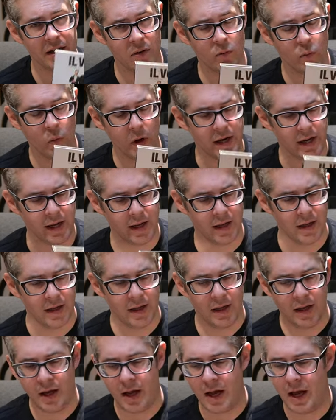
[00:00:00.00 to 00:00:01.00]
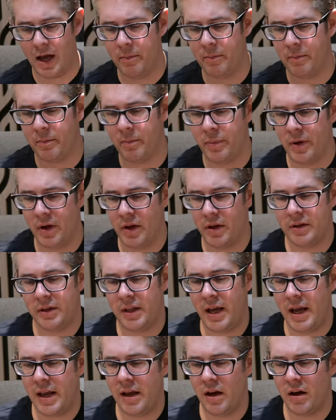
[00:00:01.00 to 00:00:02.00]
didn't win it, but
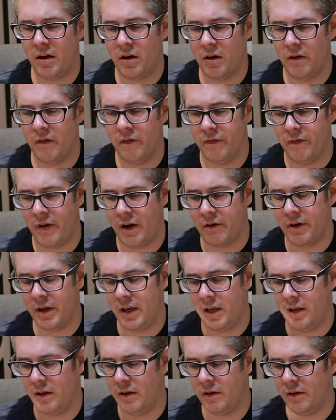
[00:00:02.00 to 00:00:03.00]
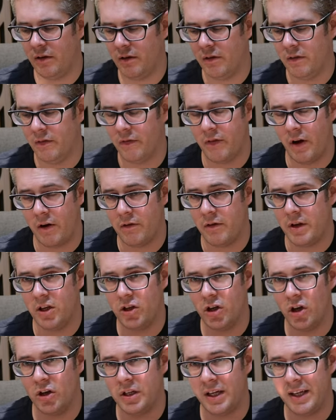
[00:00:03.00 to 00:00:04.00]
they are very, very
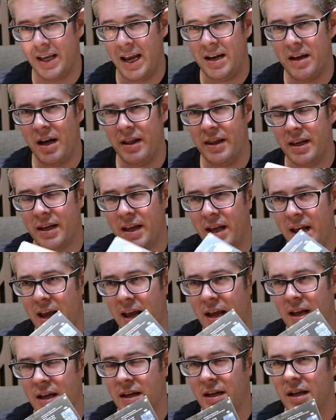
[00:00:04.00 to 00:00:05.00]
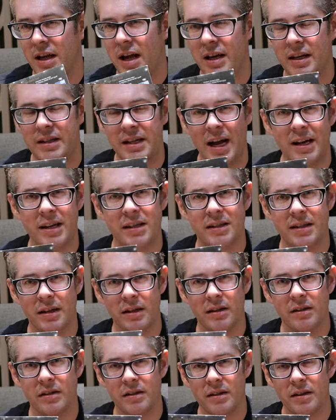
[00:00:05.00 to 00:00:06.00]
good. Again, I think here, an Italian
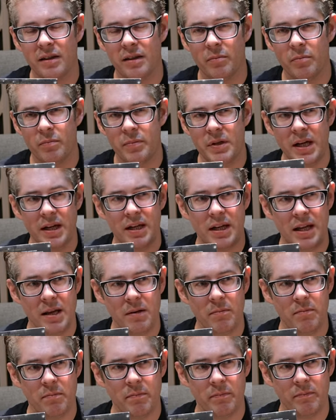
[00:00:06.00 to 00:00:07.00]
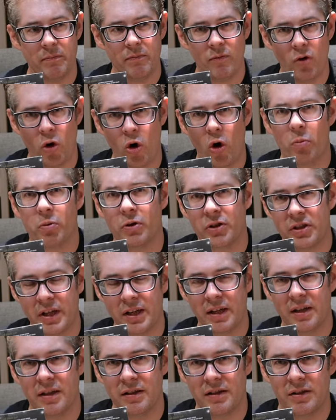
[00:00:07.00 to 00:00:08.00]
singers, particularly opera
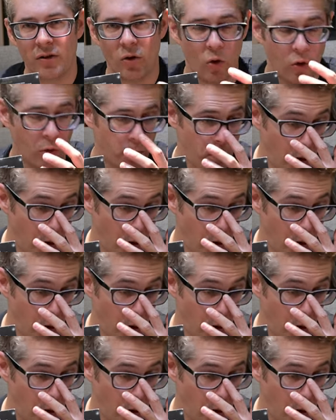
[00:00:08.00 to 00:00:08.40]
singers or